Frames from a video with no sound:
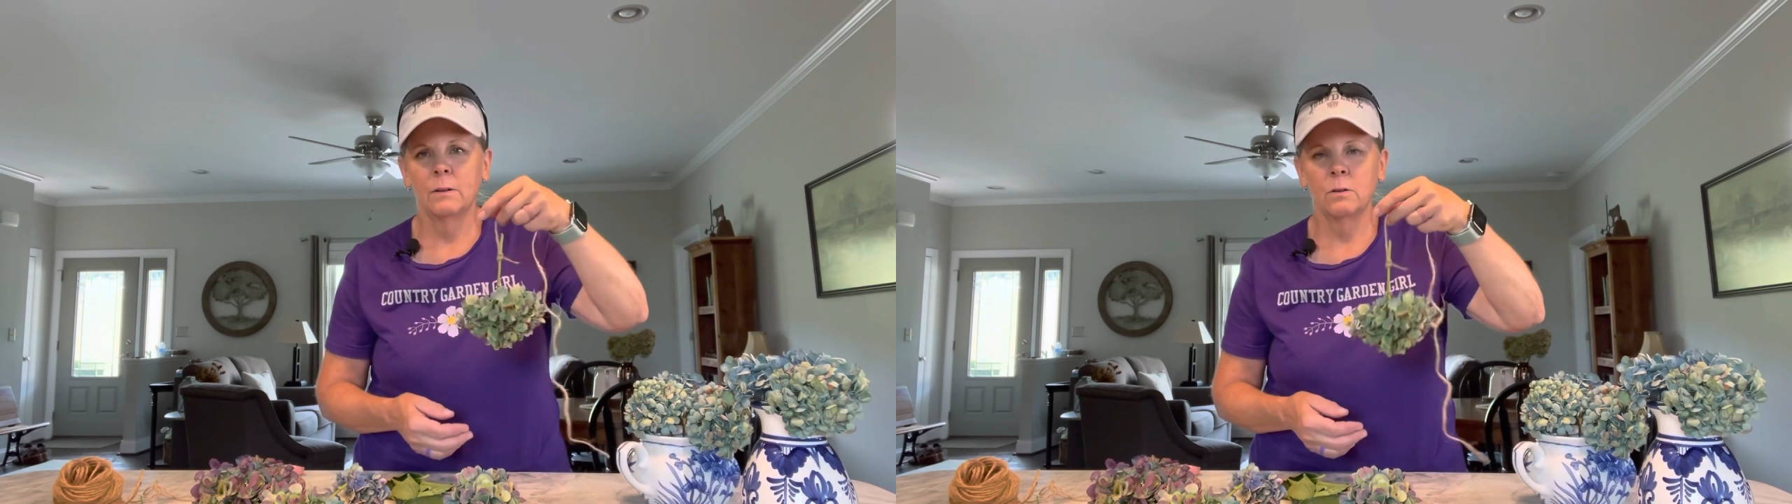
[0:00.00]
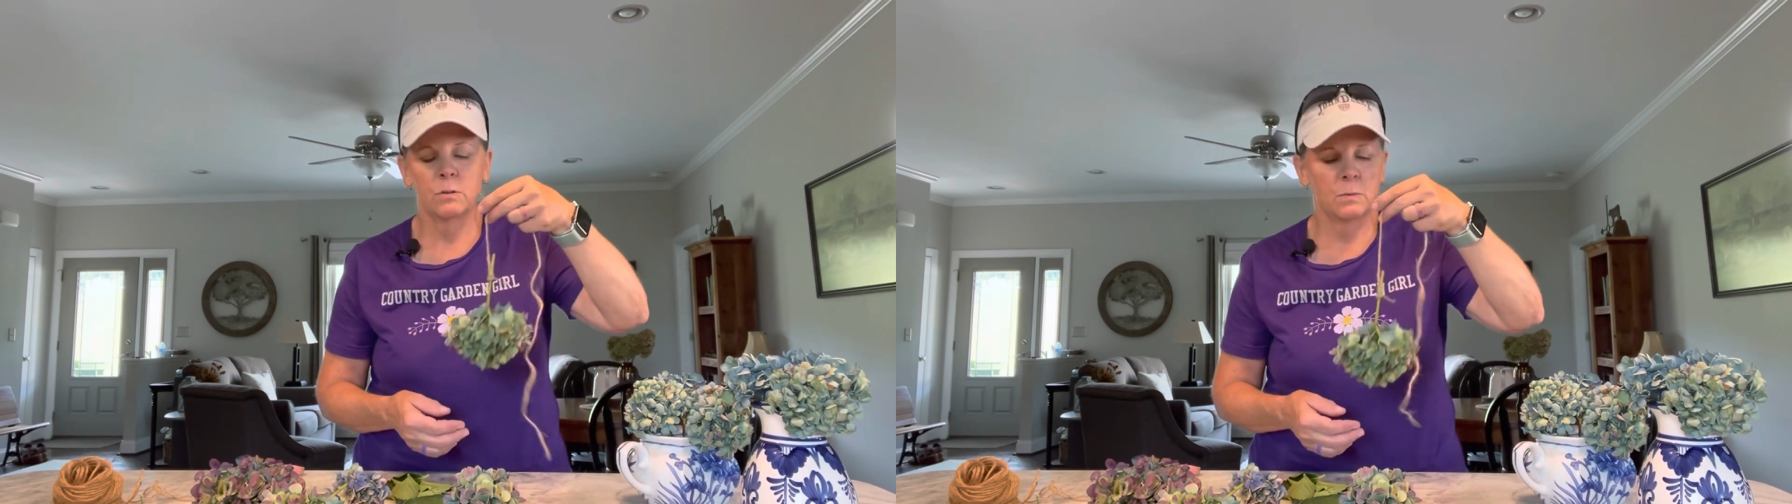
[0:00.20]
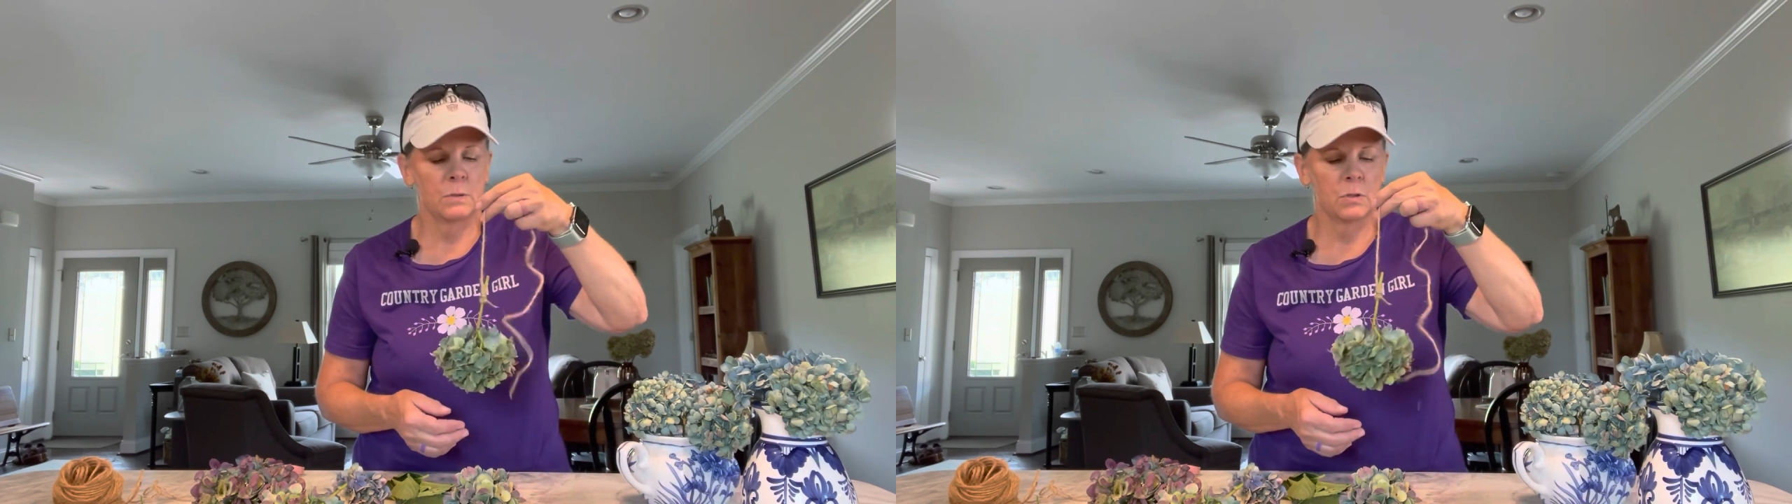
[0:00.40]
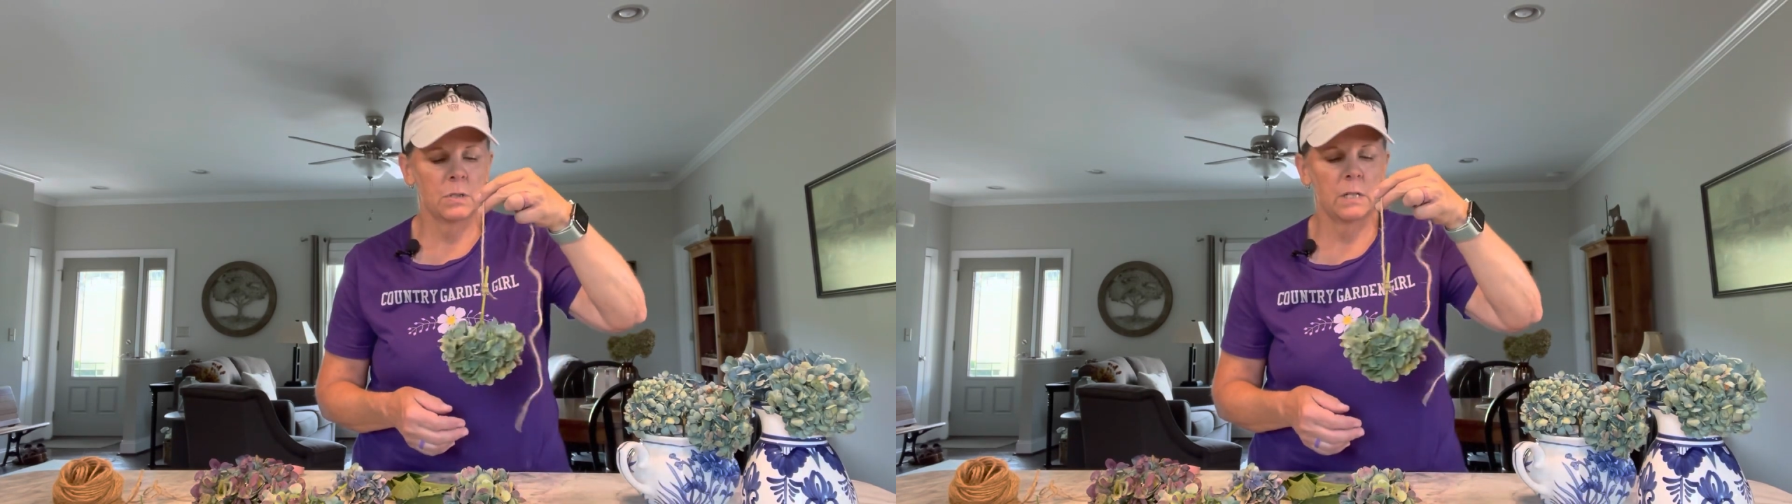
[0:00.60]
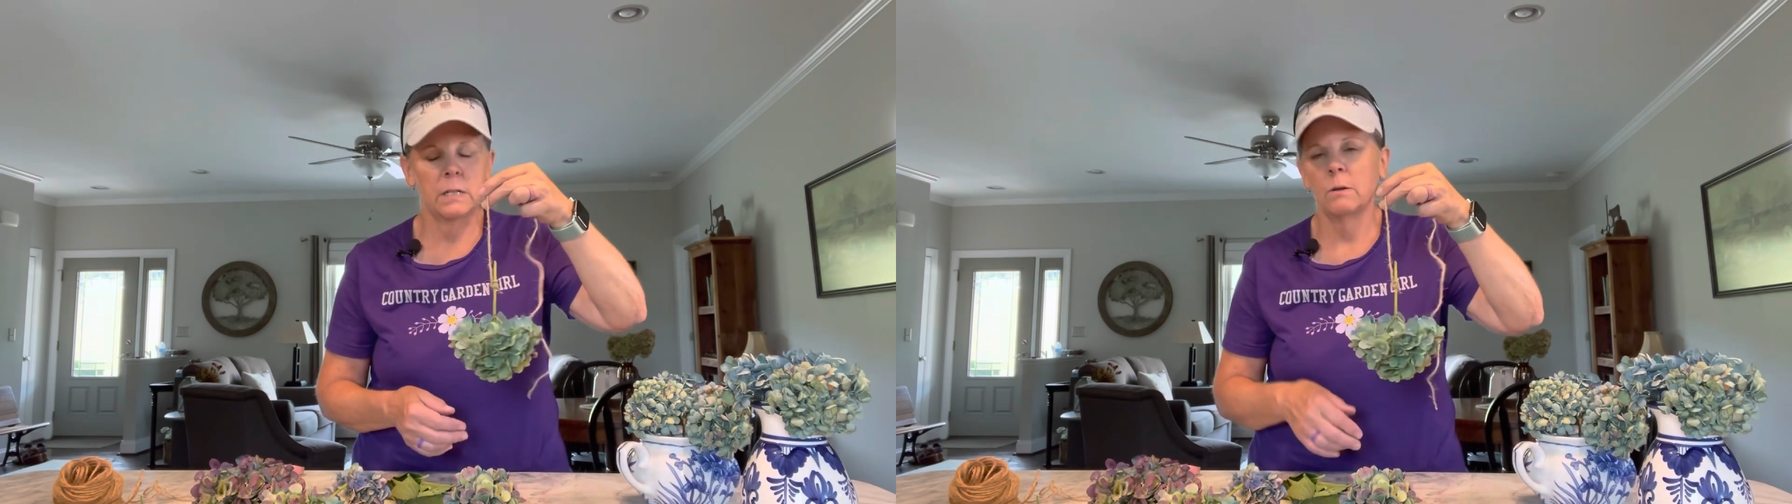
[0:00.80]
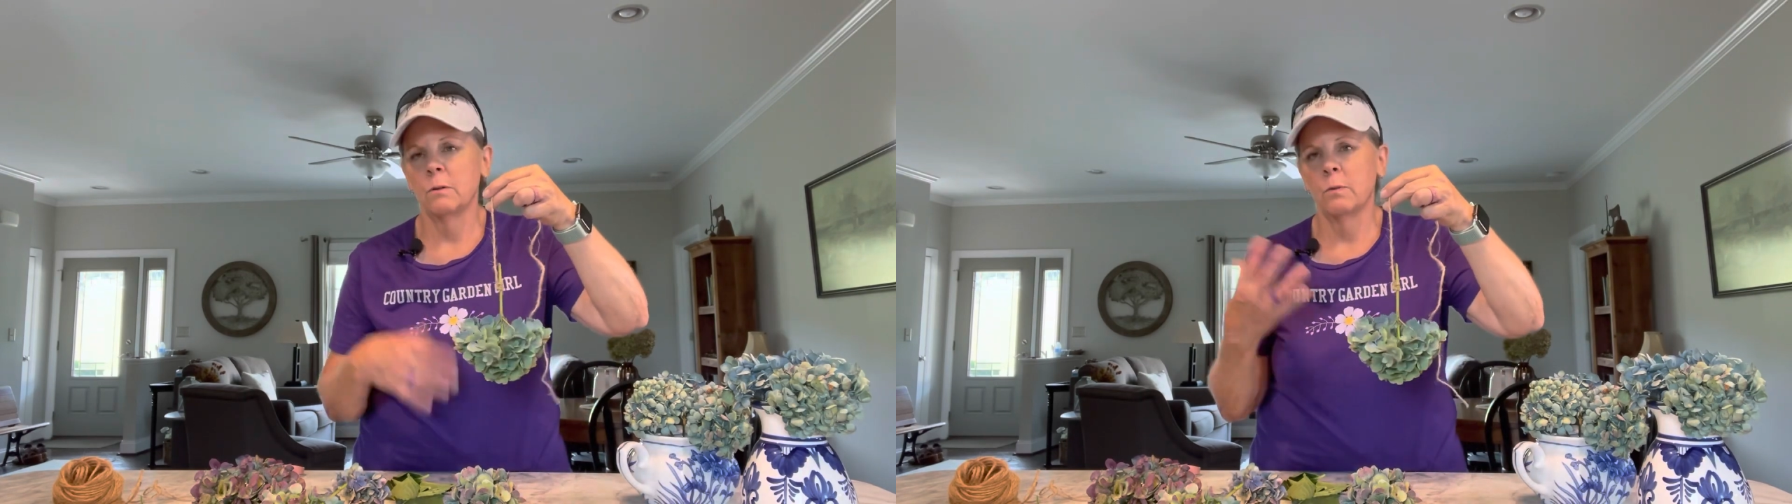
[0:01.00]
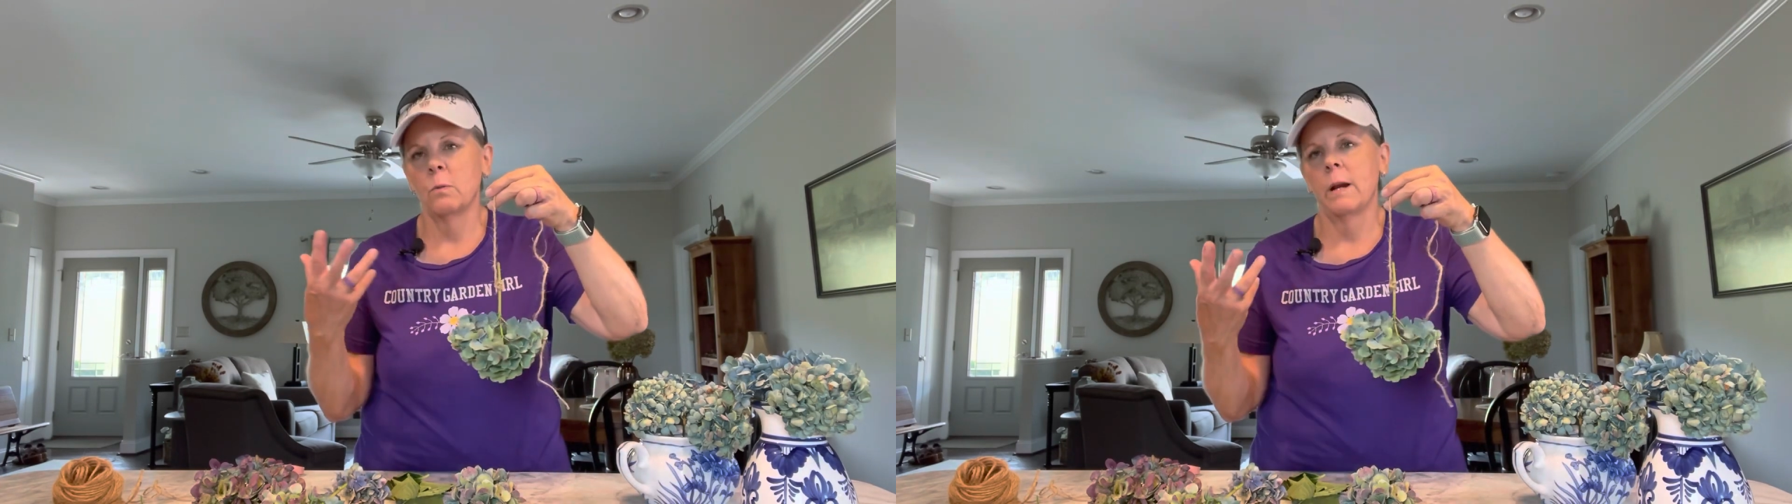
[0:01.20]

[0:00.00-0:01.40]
Christmas tree or for